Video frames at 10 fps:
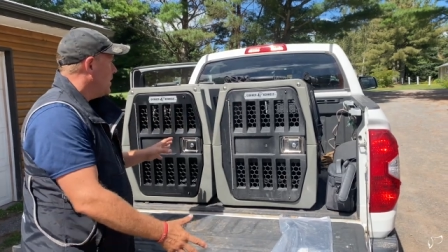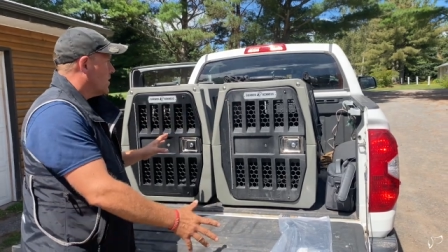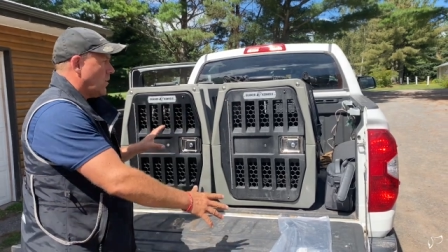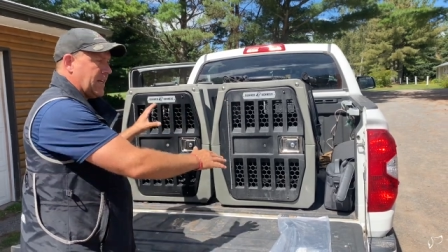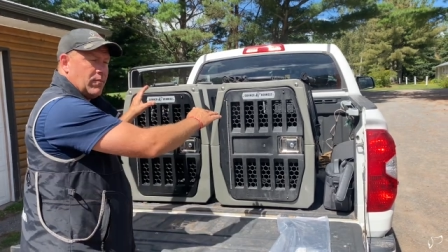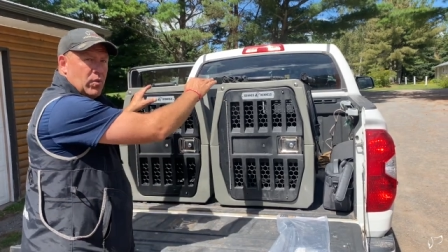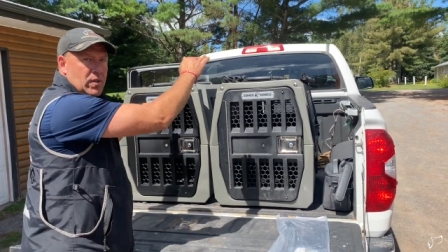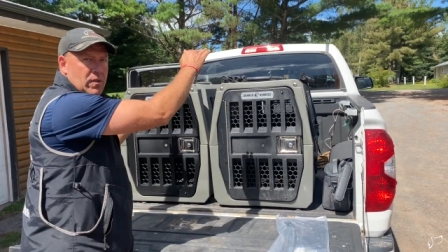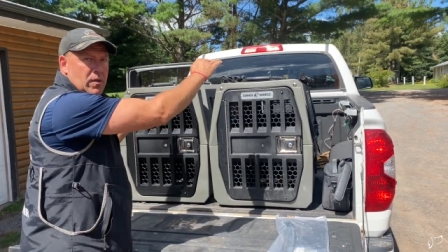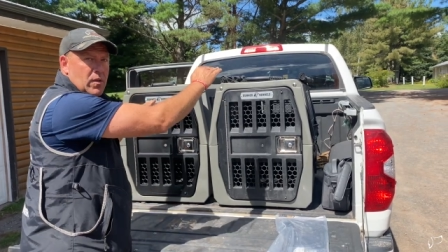So I can
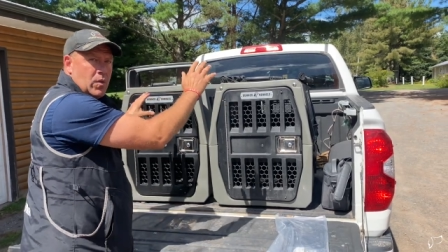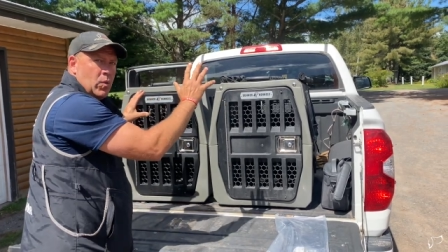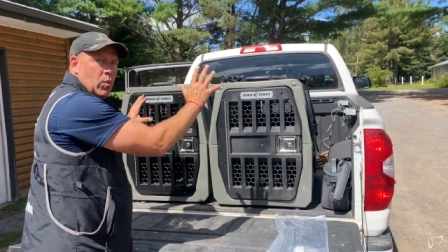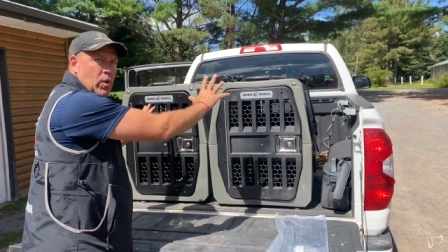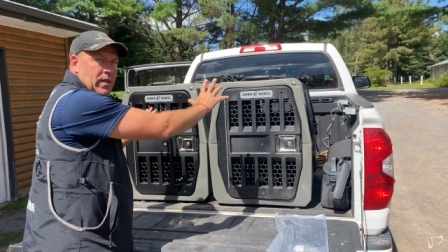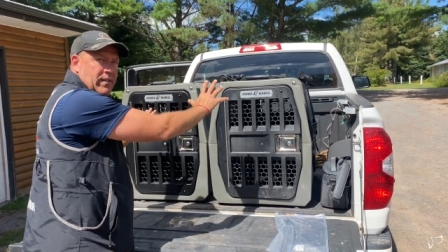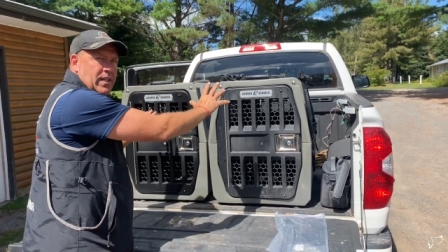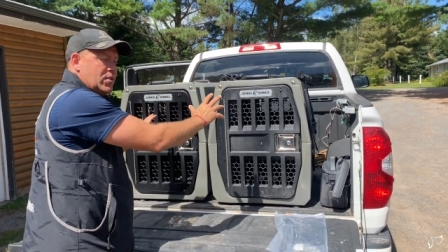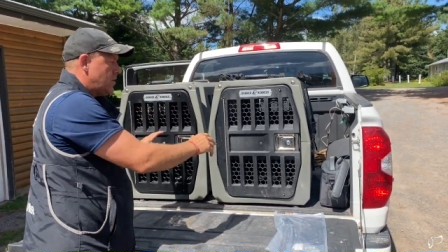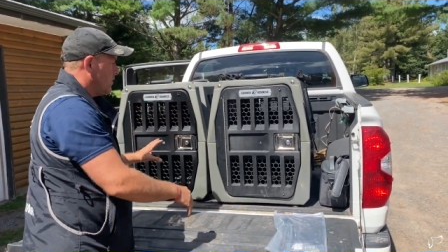put one of
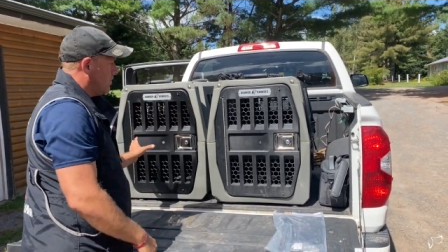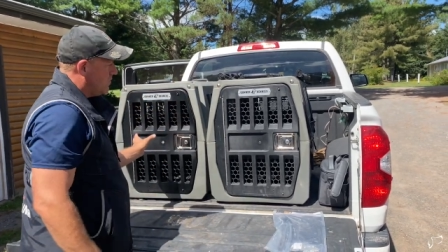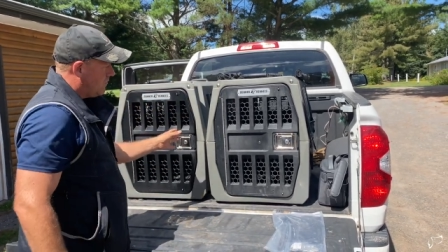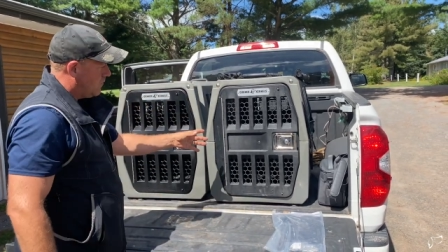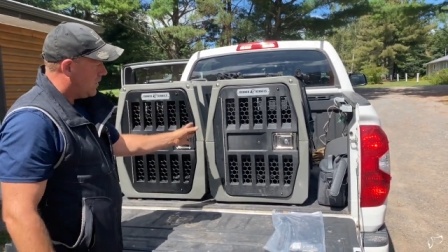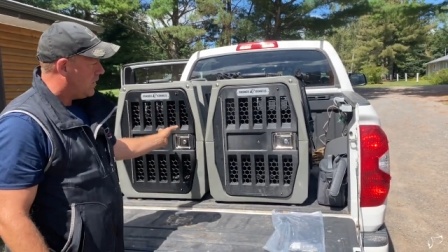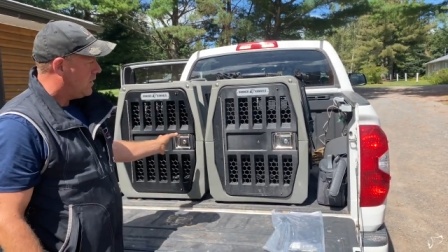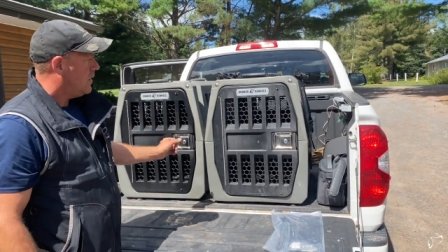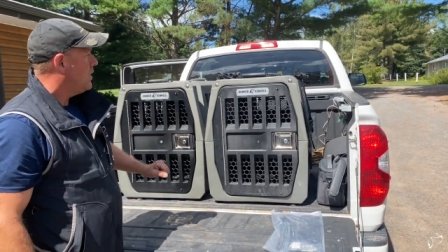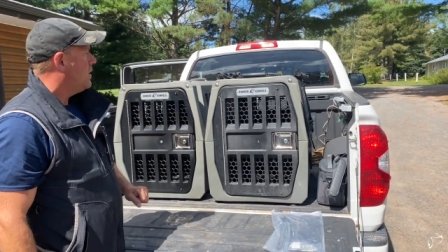each,
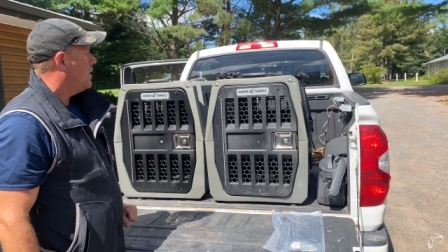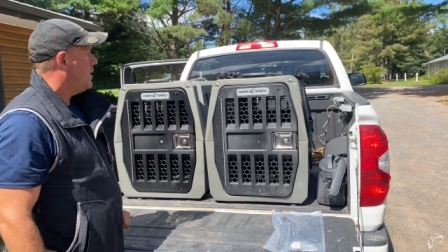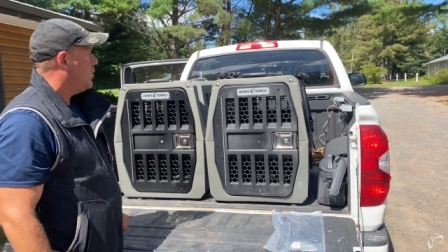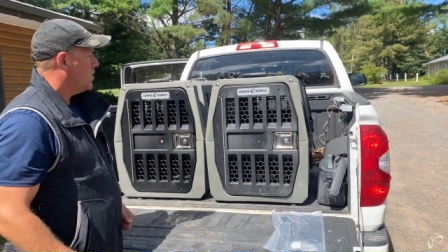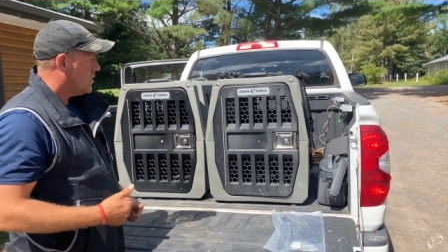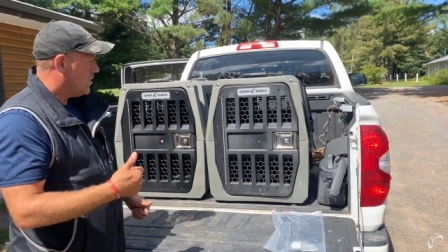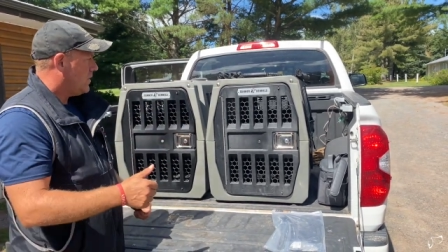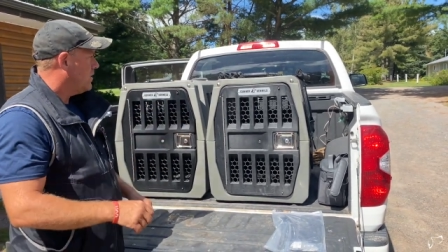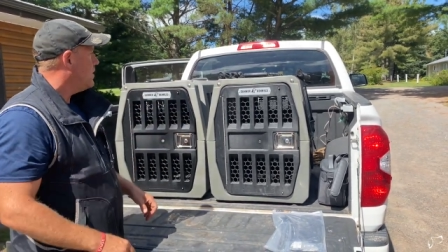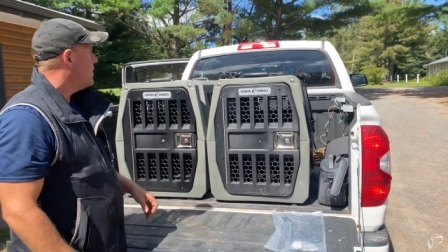all right, which is good.